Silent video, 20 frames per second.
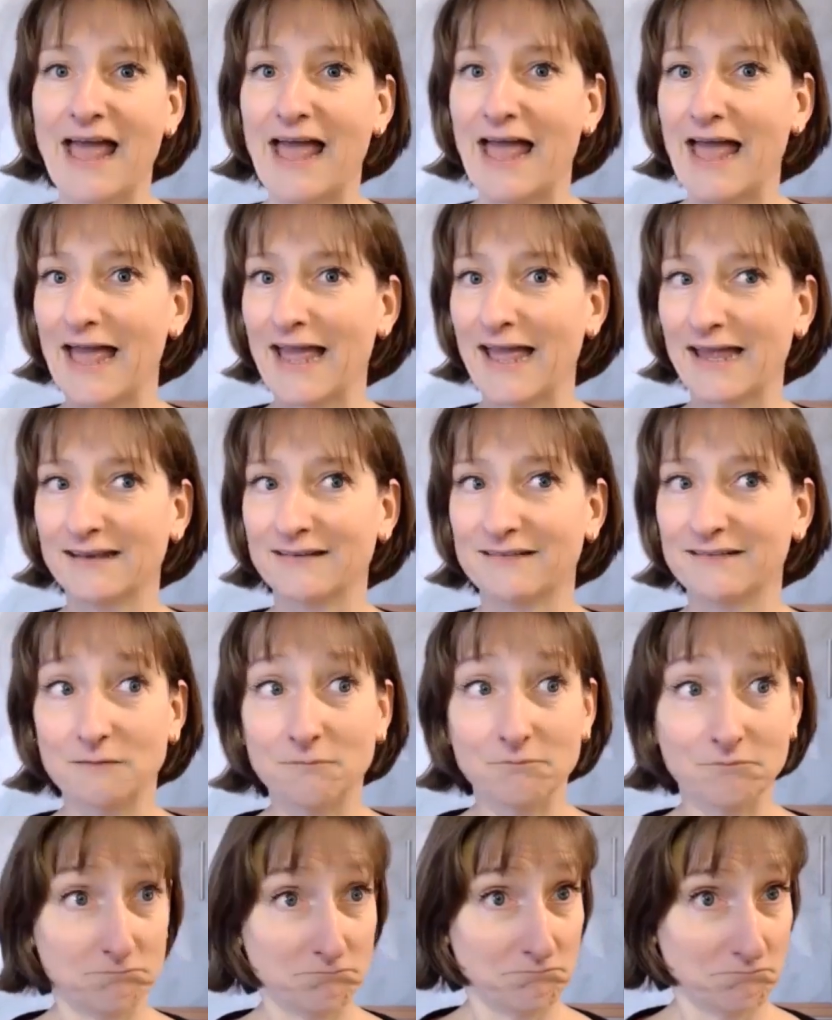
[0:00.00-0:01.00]
and
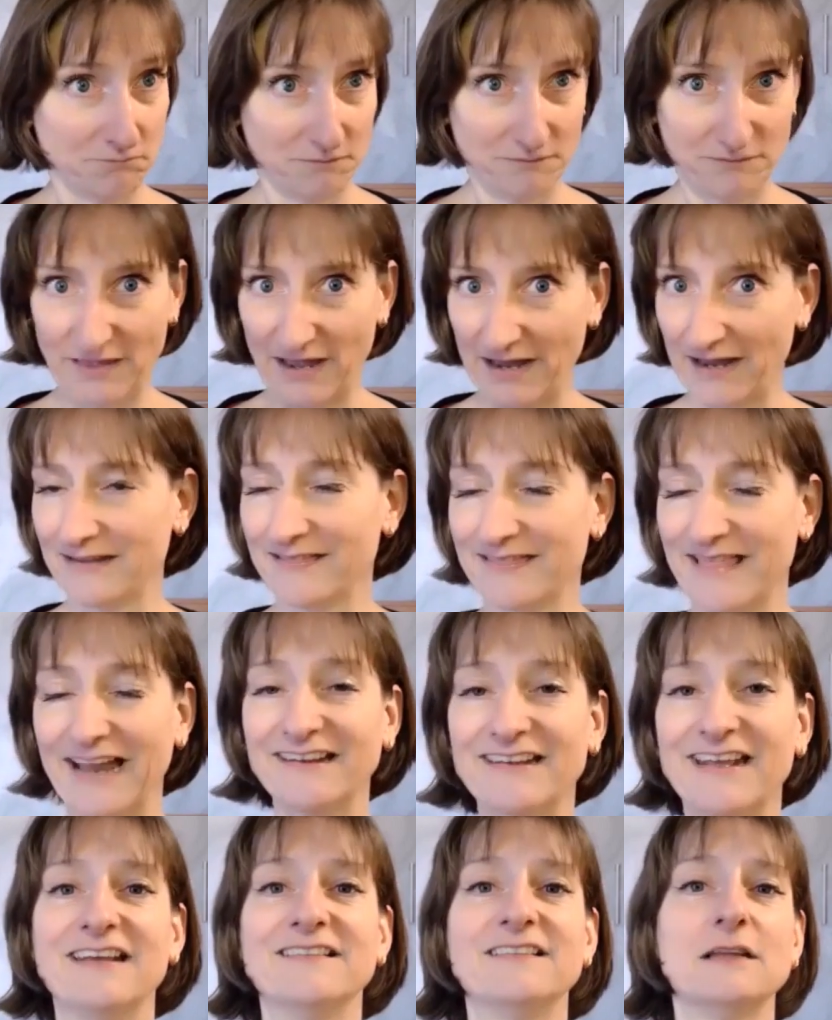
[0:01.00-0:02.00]
that in
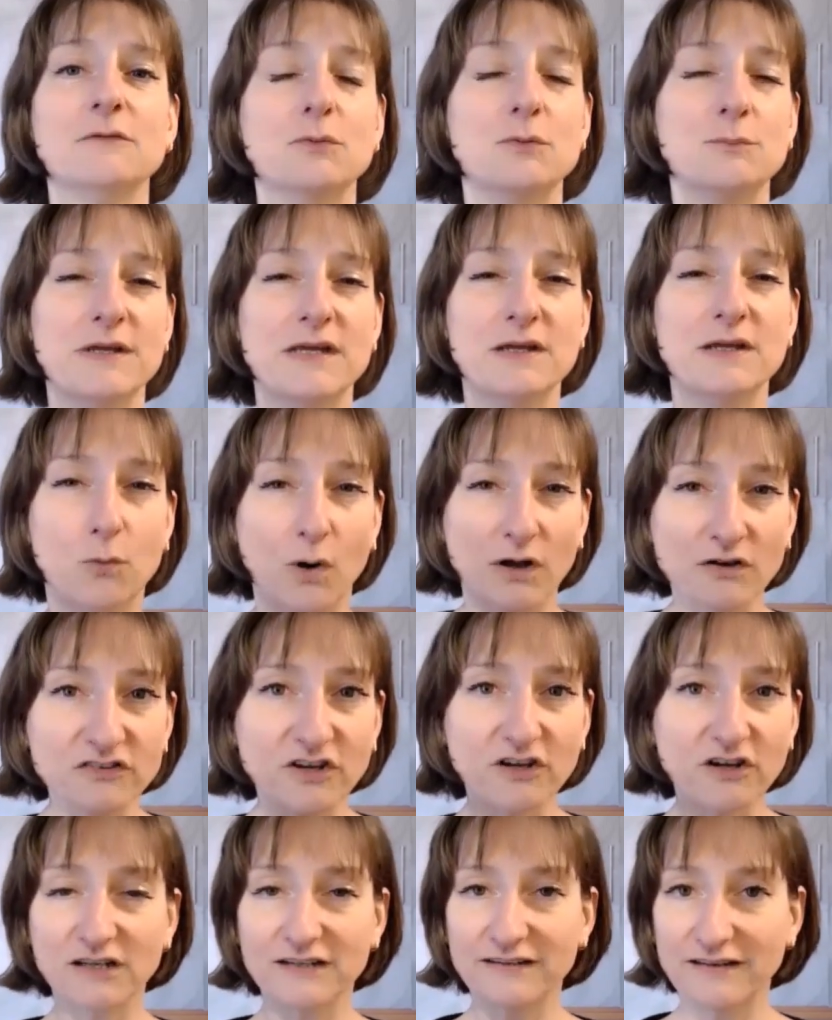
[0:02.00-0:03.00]
that case it would be one
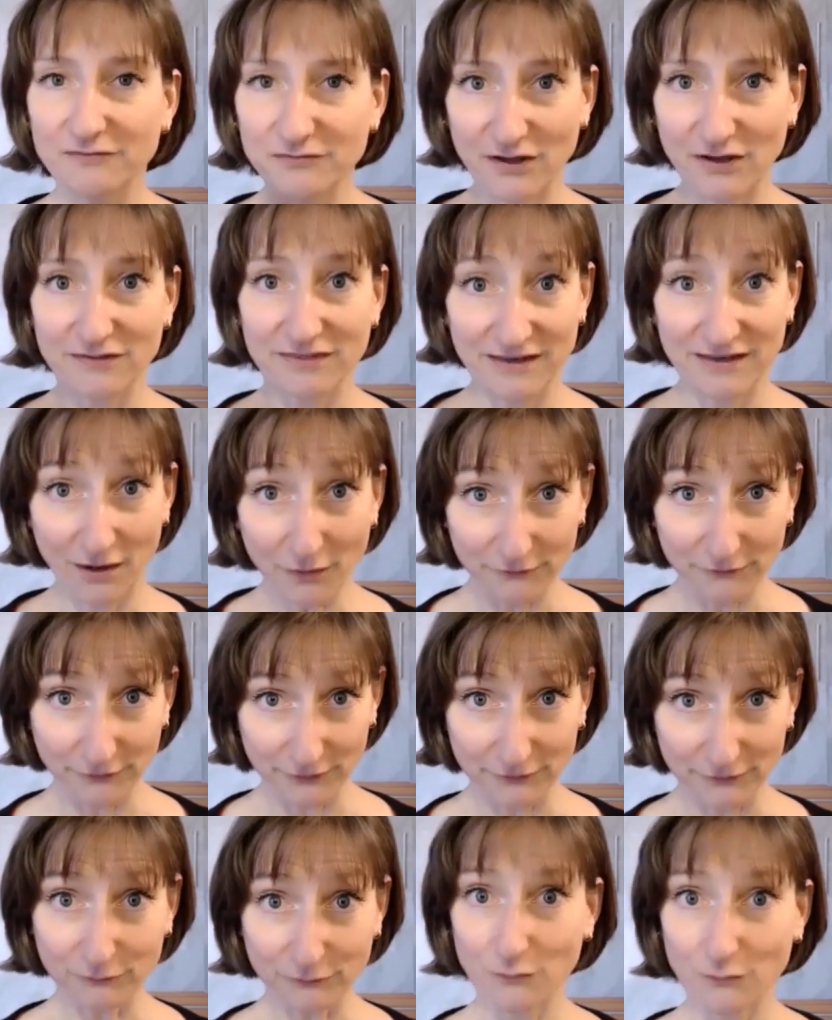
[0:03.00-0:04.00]
chocolate after the
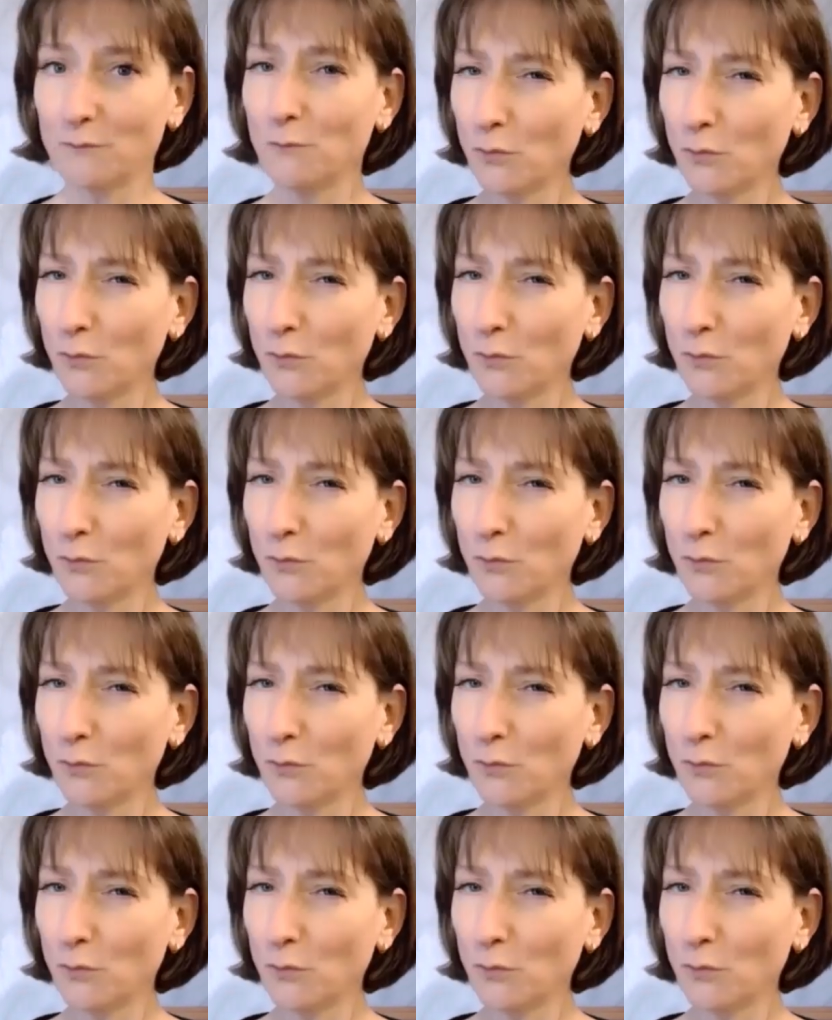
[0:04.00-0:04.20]
other so they